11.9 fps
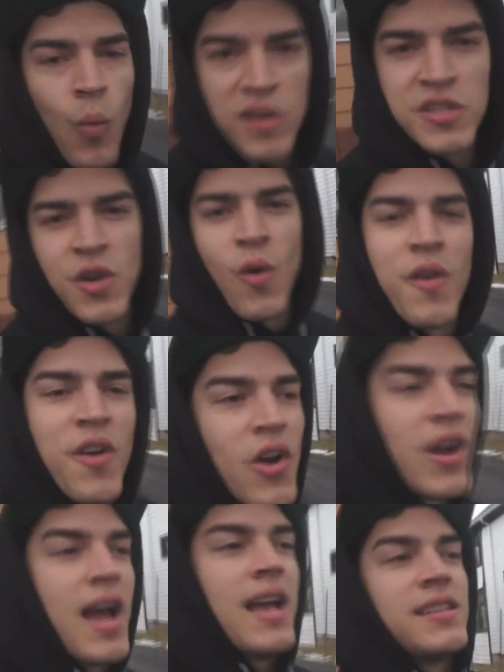What's going
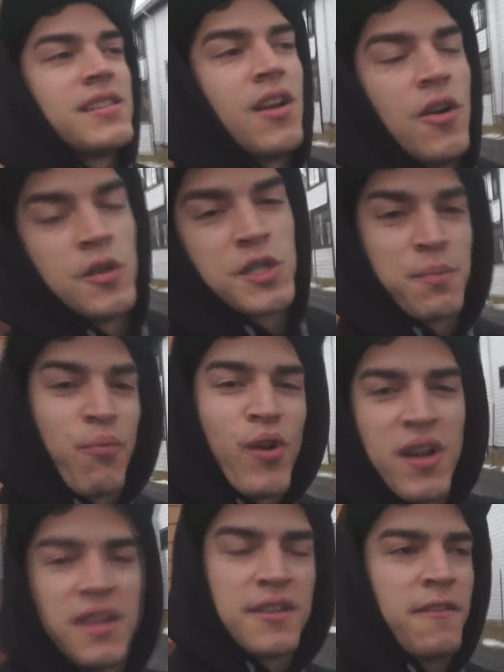on, guys? So
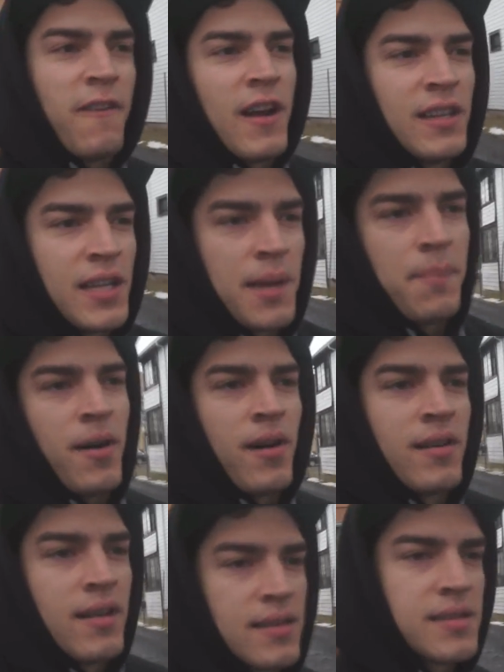spring is finally
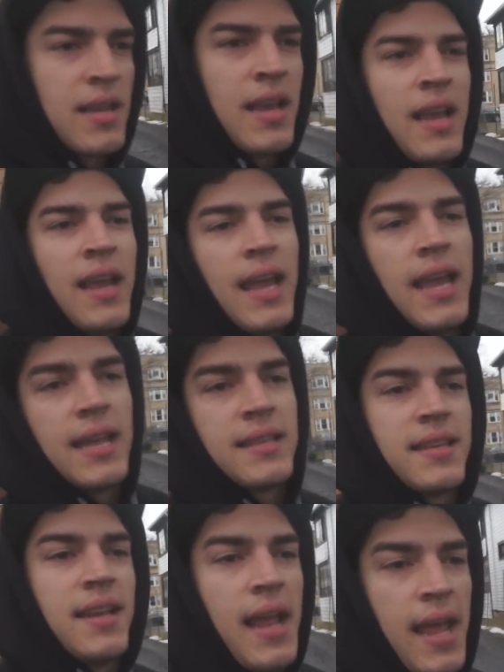upon us,
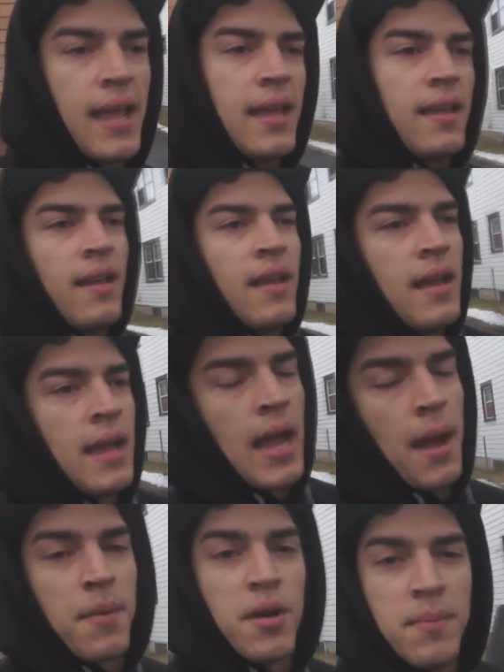and today
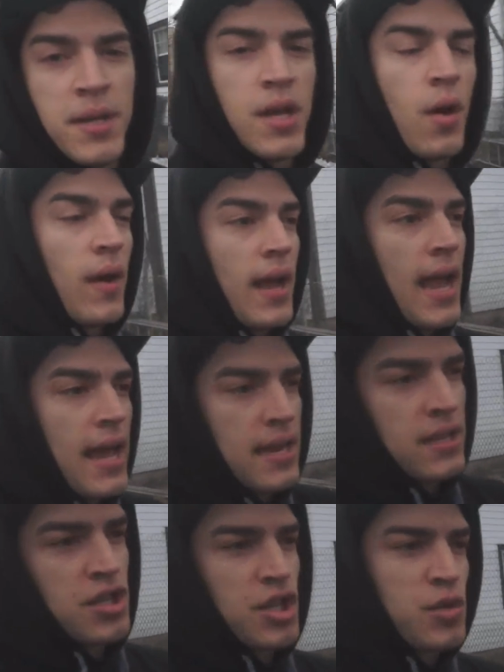I'm gonna be going ahead
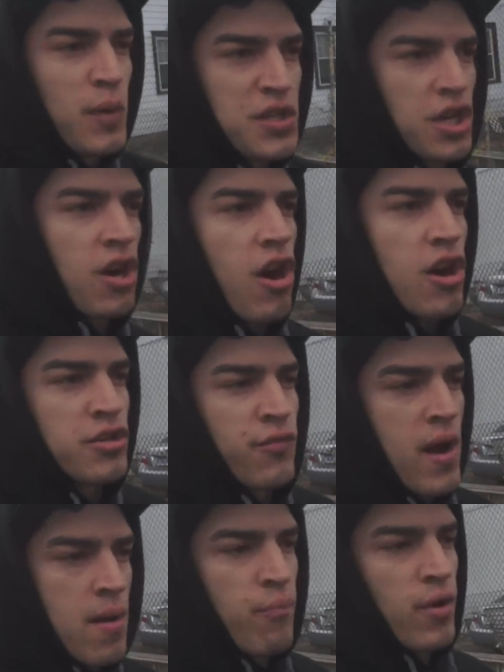and just switching cars
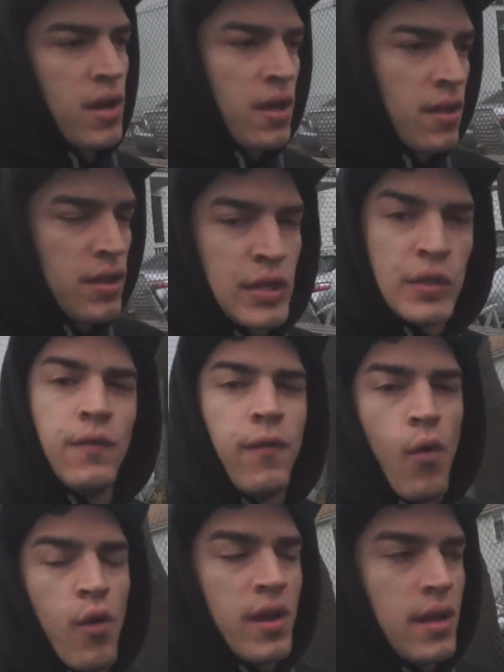around, bringing the two
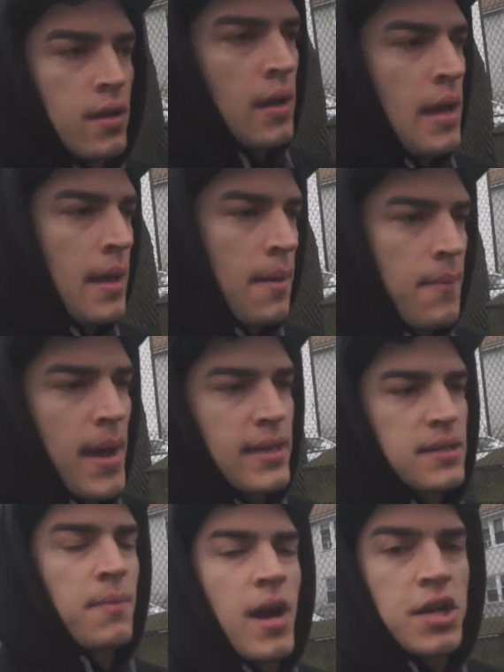forty
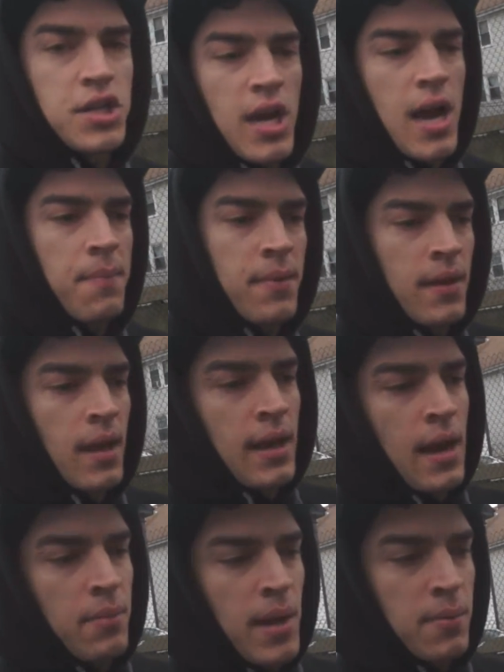back to my shop, and
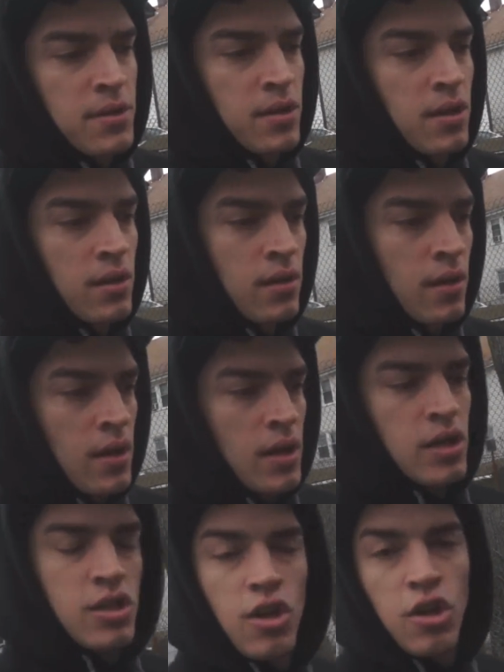then I'll be able to
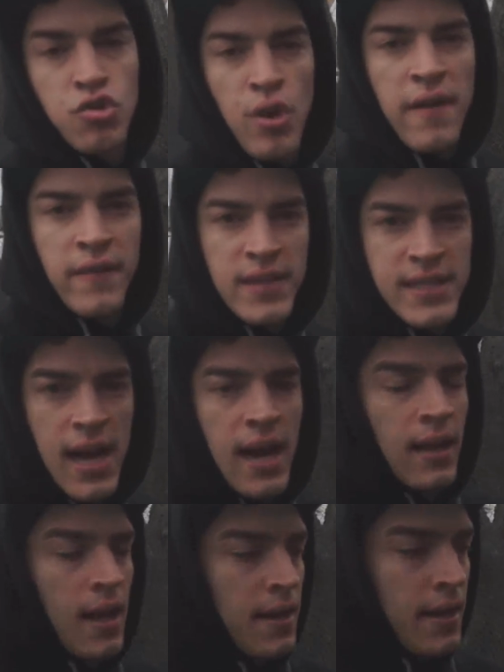start driving the
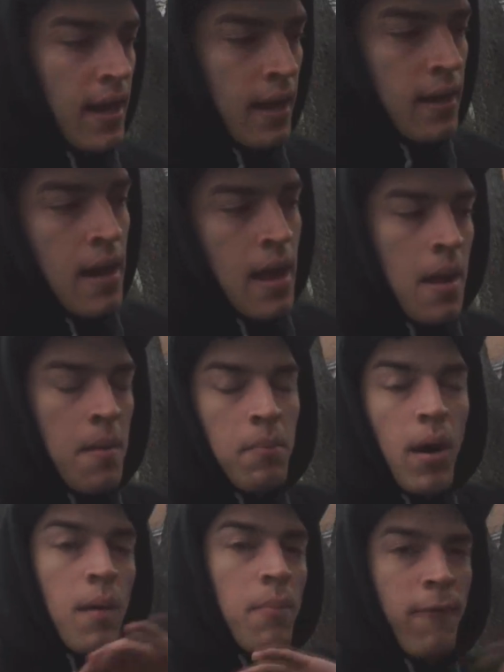Skyline again.
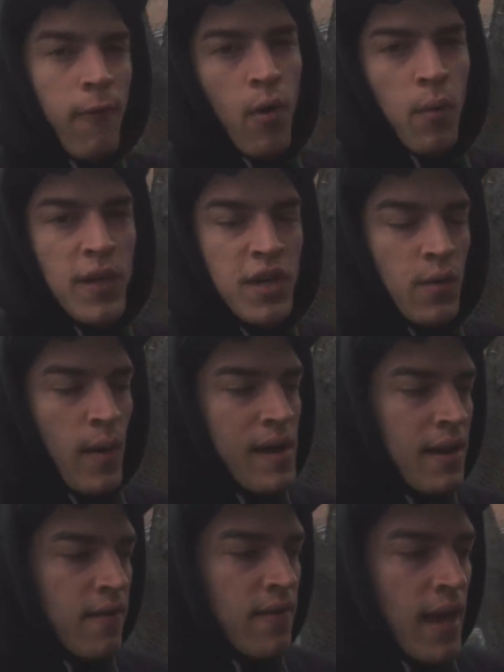But before we do
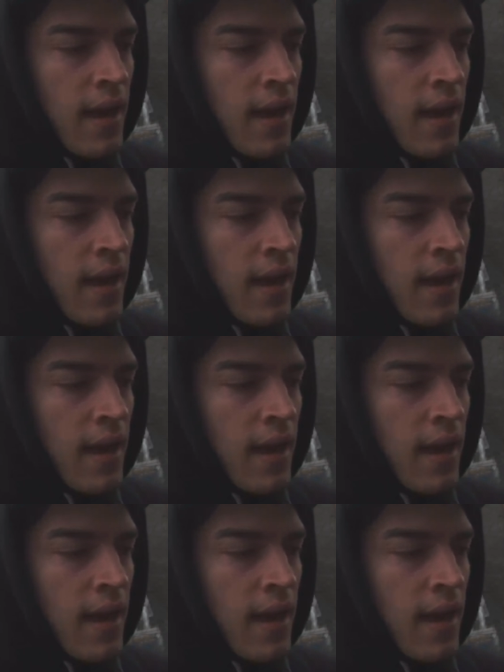any of